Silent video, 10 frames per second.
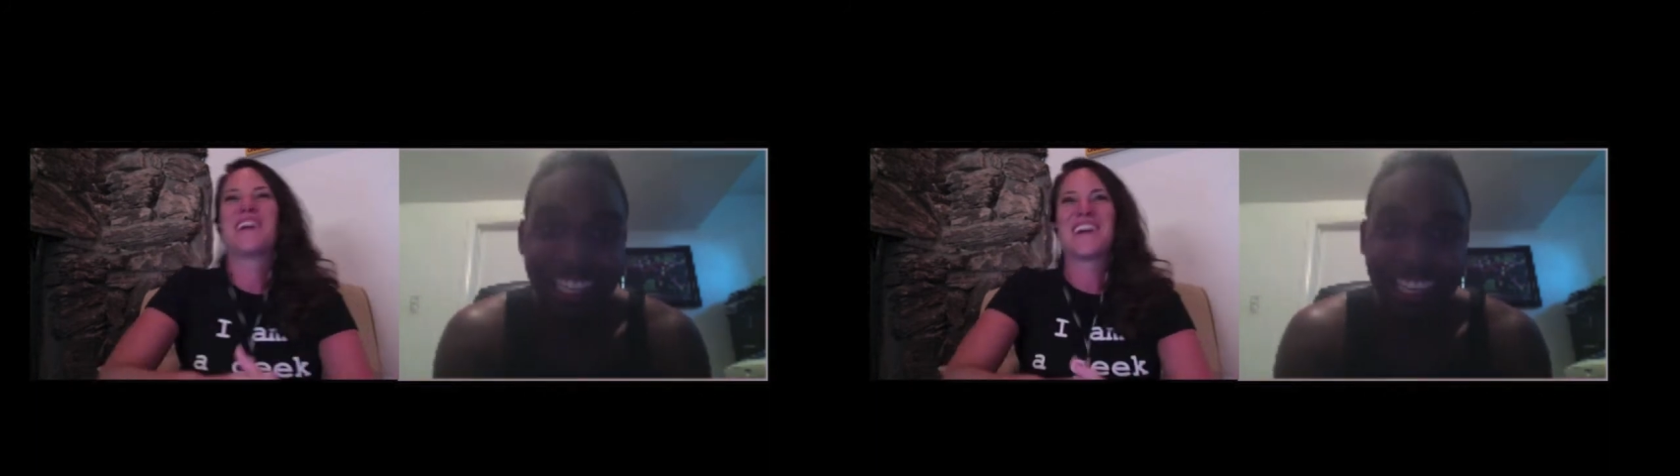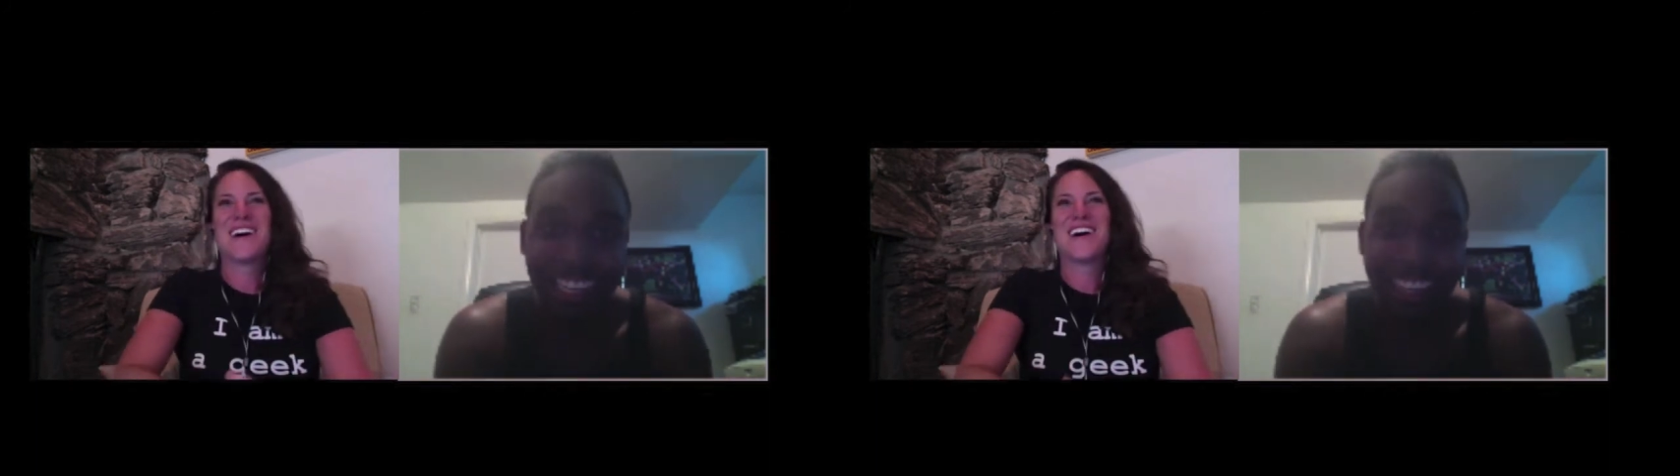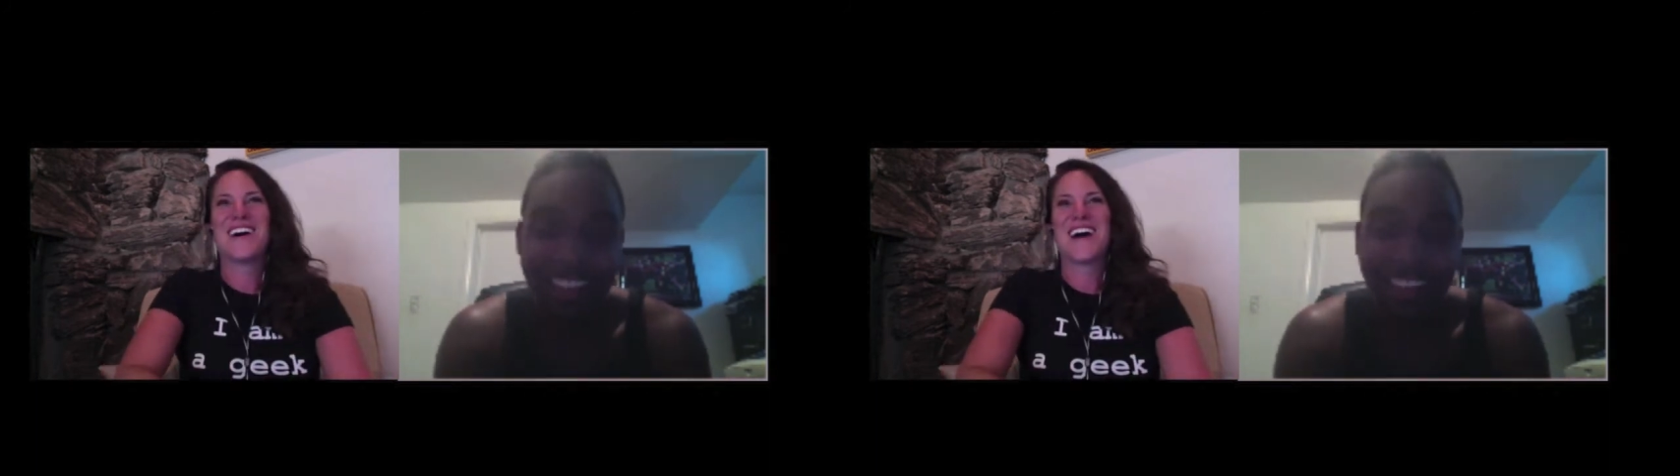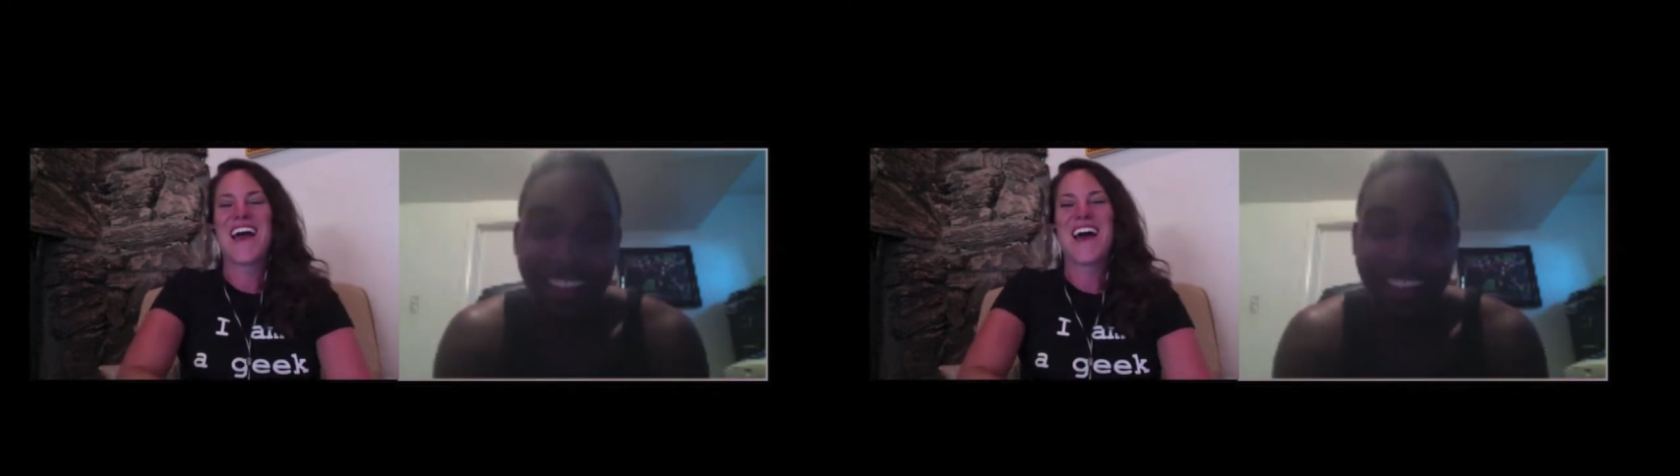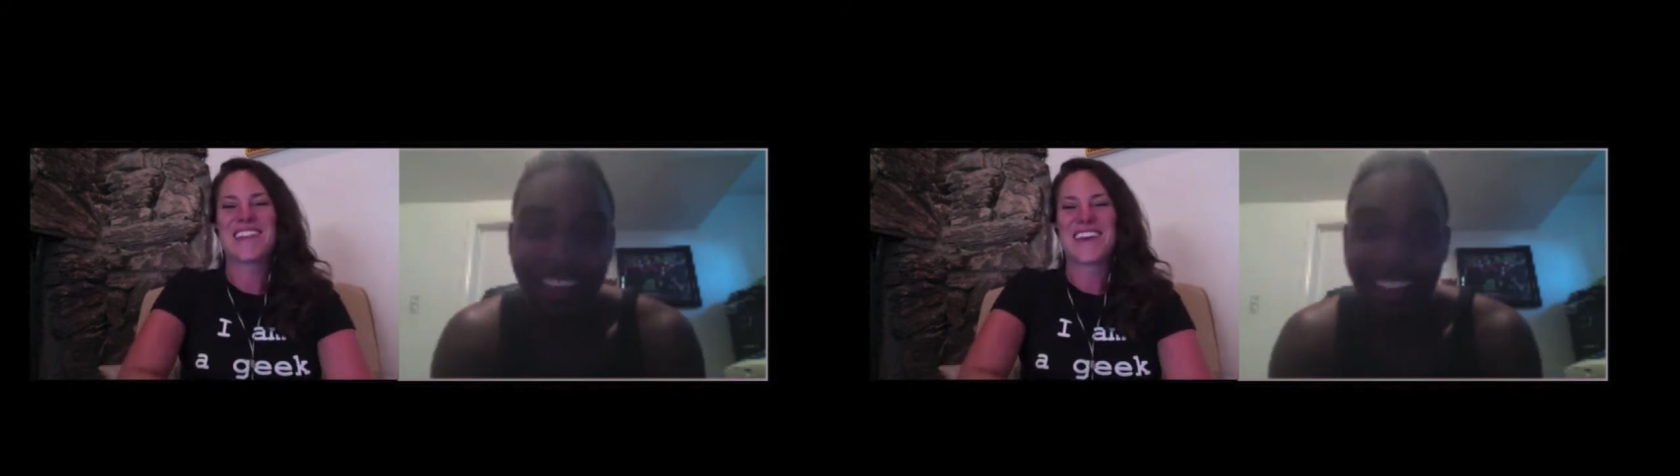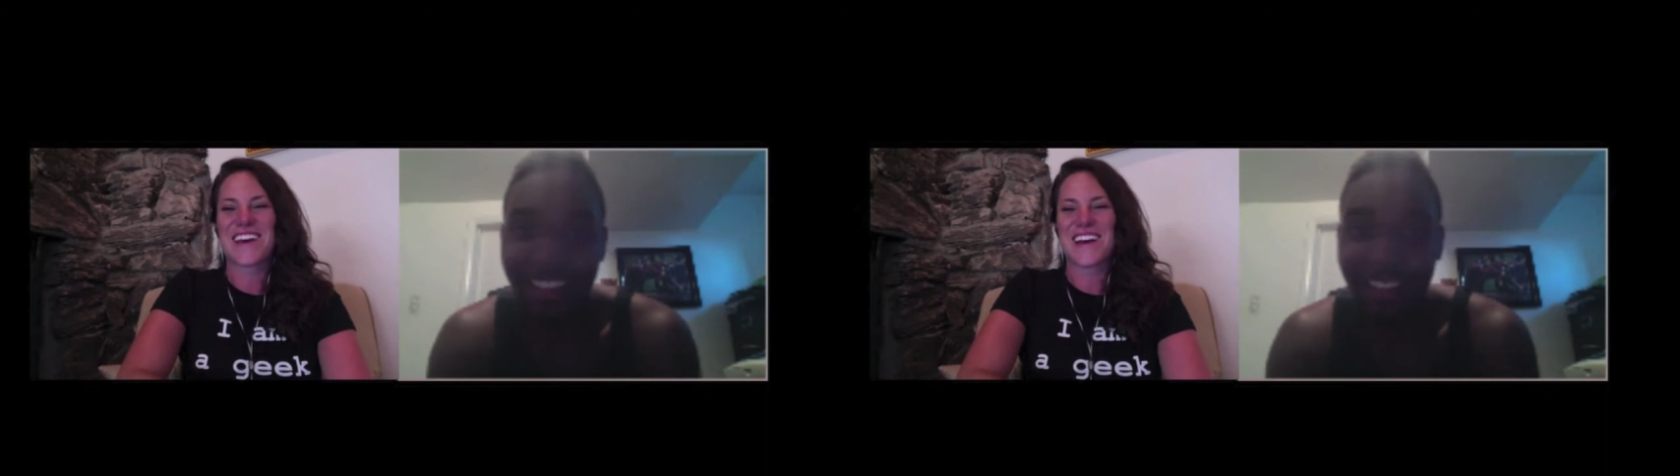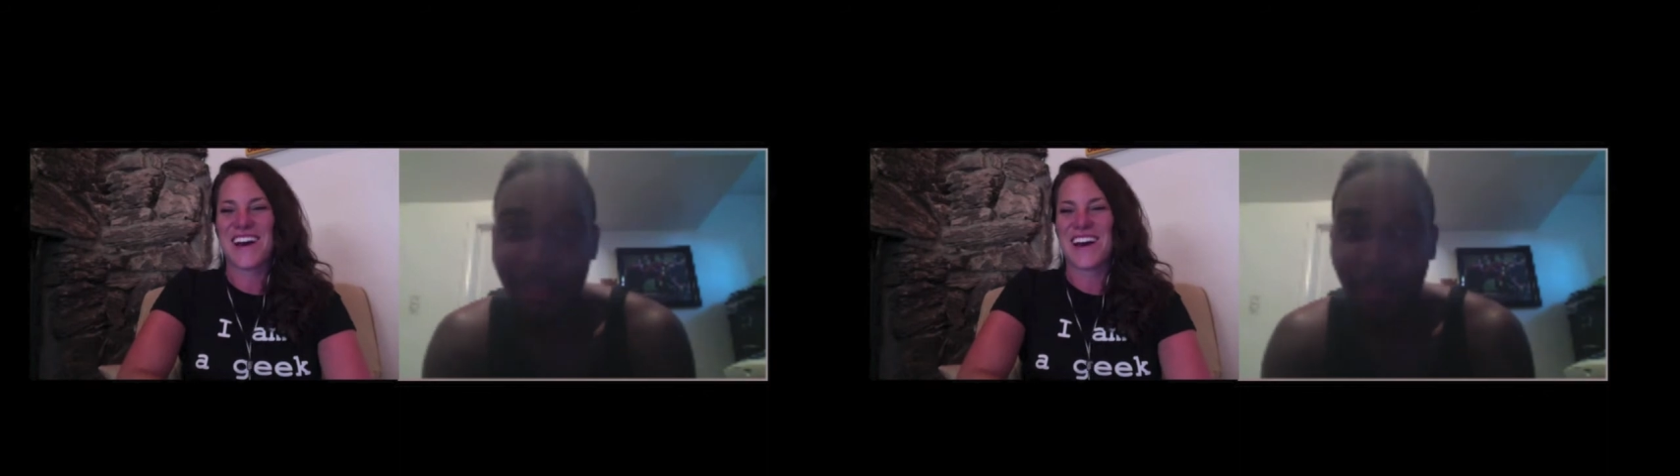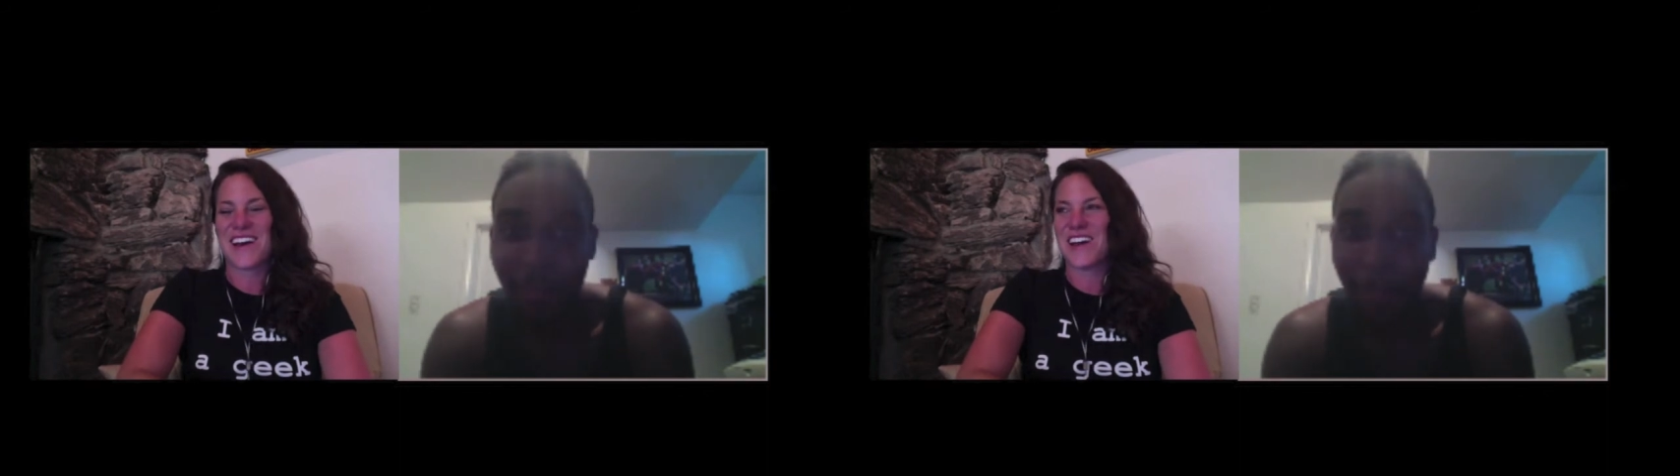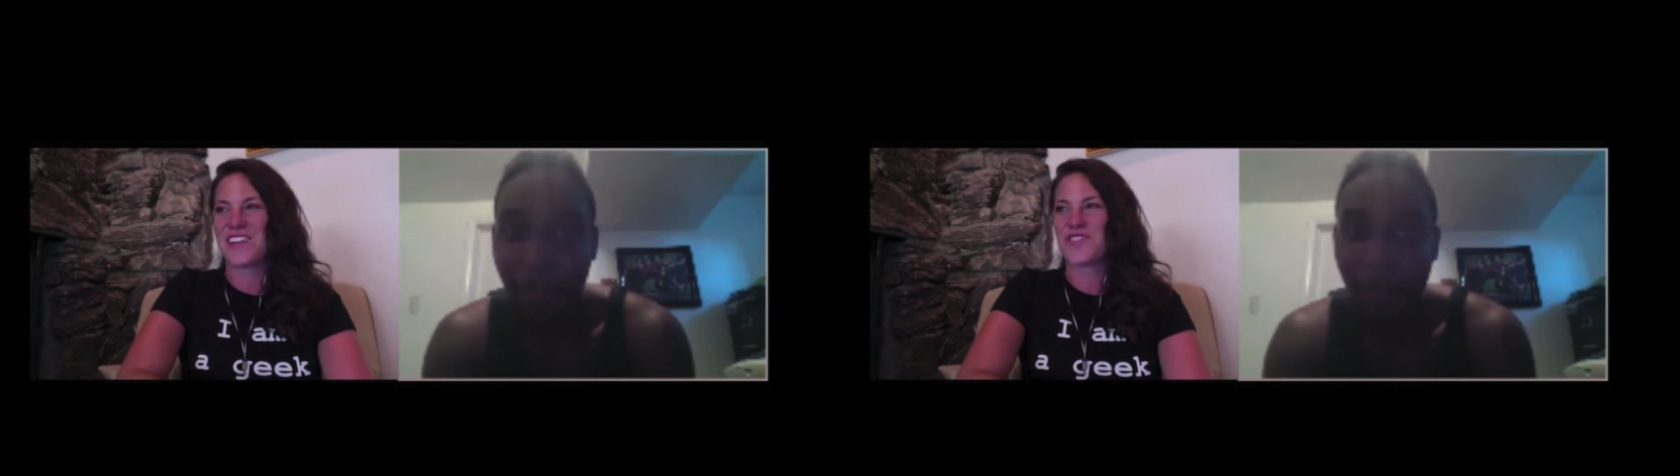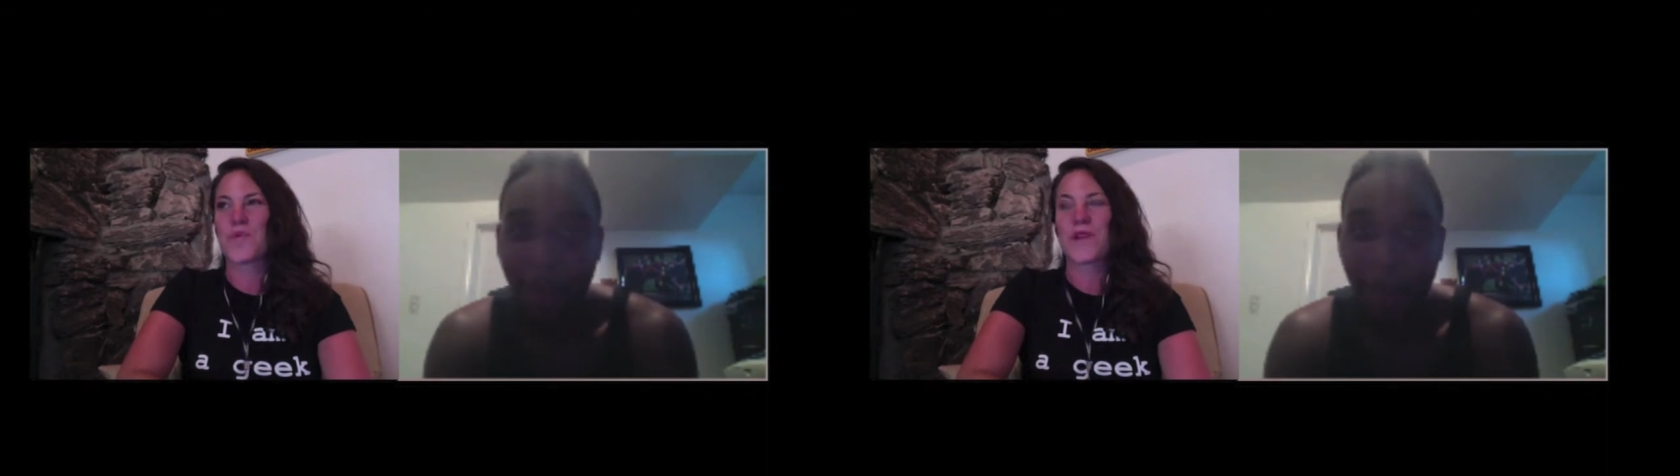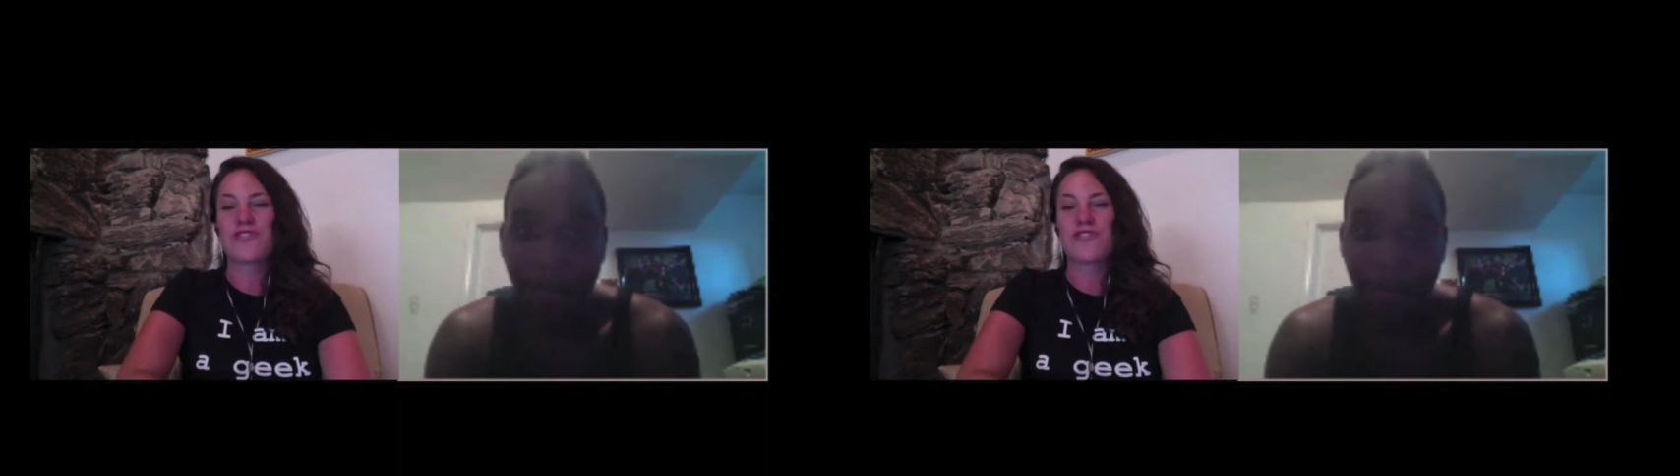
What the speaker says: But I had like a